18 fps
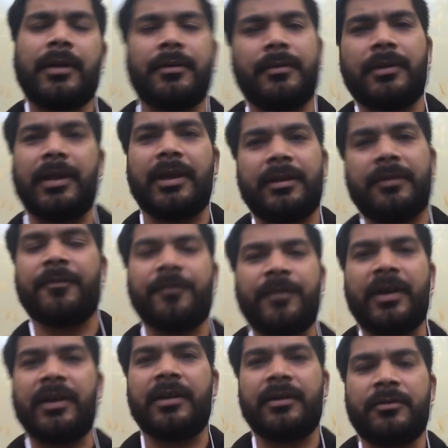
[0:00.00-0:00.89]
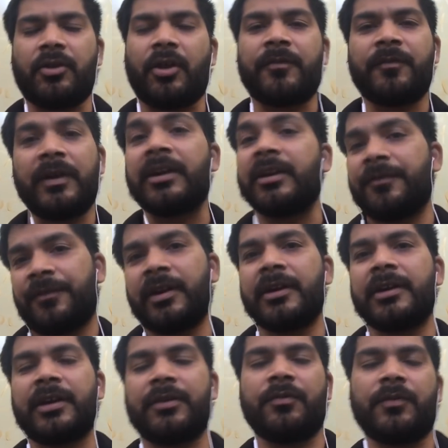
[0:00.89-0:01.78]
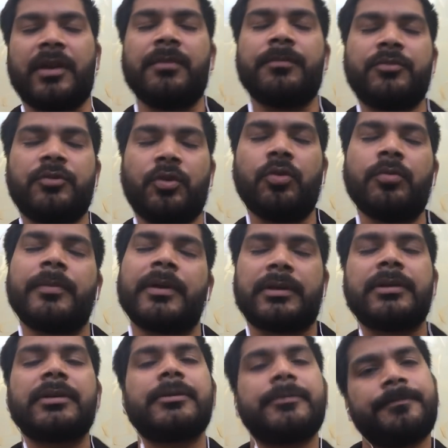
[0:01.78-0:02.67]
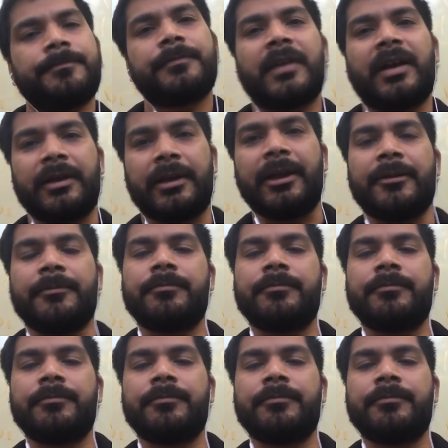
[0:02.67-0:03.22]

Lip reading: like not very difficult as well though, but again